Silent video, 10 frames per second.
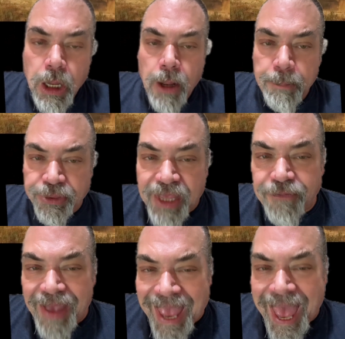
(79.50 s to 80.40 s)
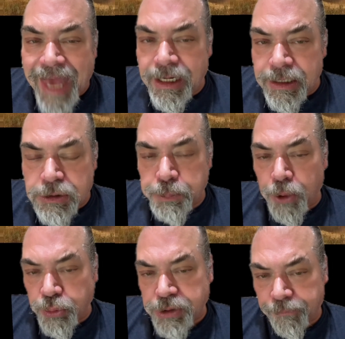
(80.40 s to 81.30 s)
but they've added
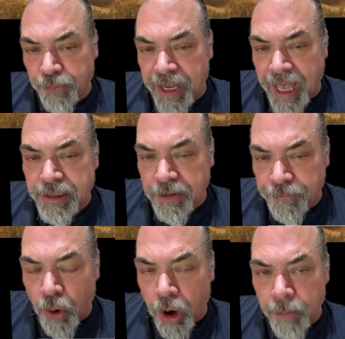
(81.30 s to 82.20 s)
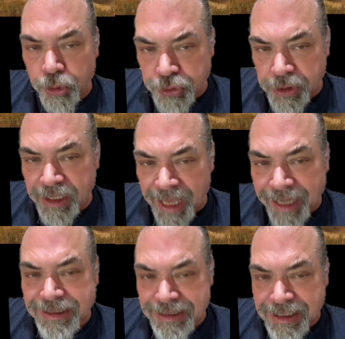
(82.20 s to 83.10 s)
explosive reactive armor to the
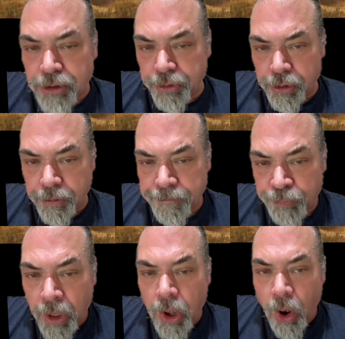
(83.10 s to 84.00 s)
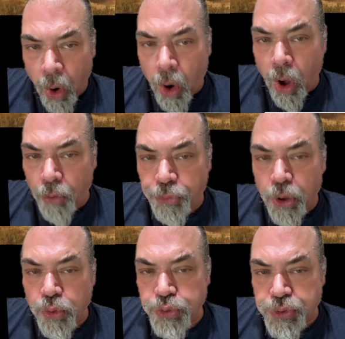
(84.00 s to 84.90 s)
exterior. All
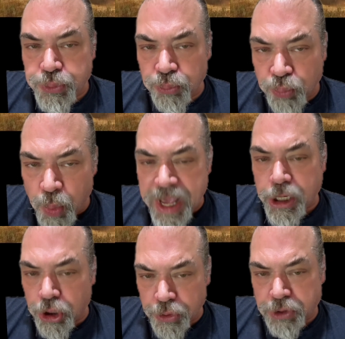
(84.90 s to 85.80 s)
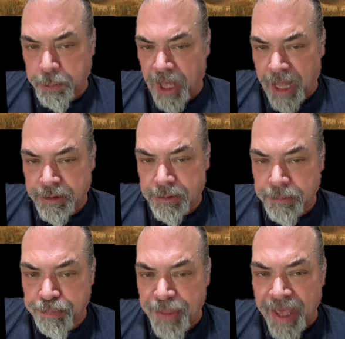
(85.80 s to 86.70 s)
those weaker spots
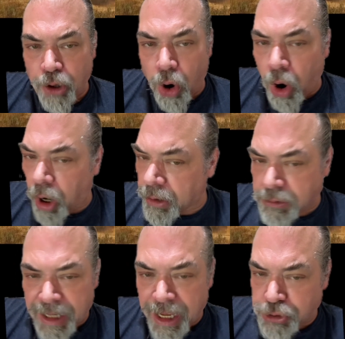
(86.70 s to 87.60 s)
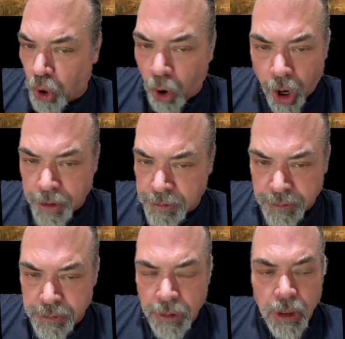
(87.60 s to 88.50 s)
that aren't as
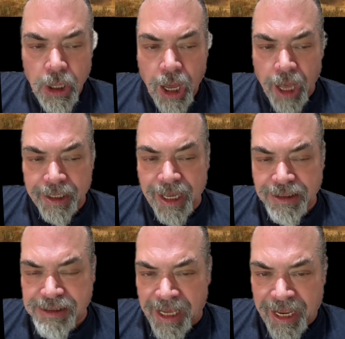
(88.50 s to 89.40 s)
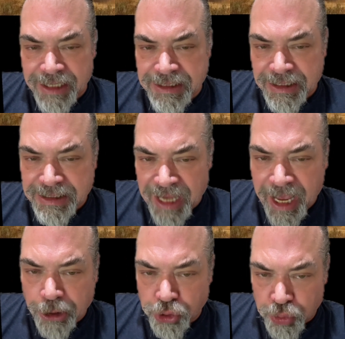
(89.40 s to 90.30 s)
hardened against
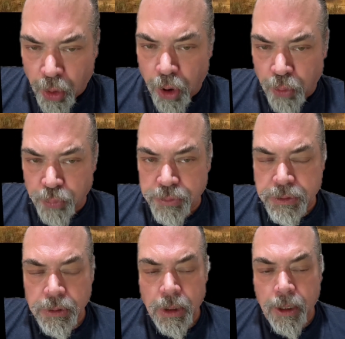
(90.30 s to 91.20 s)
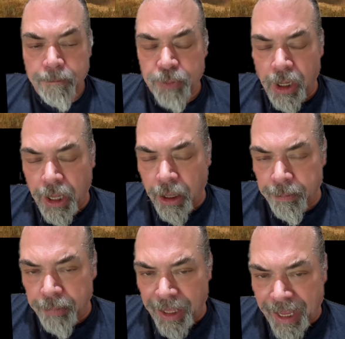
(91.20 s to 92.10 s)
anti-tank drones
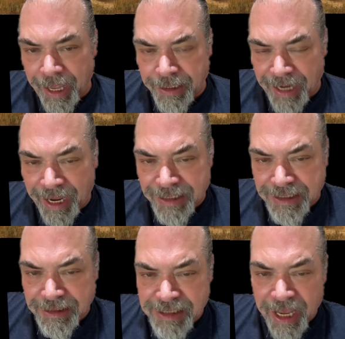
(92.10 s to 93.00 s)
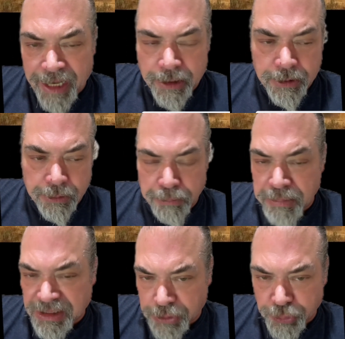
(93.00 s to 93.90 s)
and anti-tank
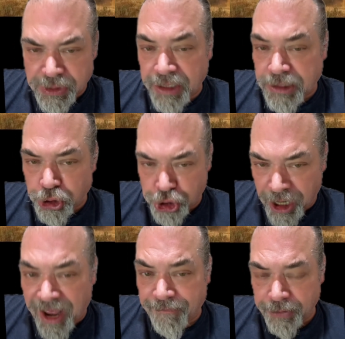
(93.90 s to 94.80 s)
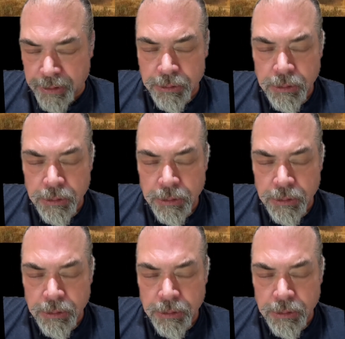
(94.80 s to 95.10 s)
missiles like the Javelin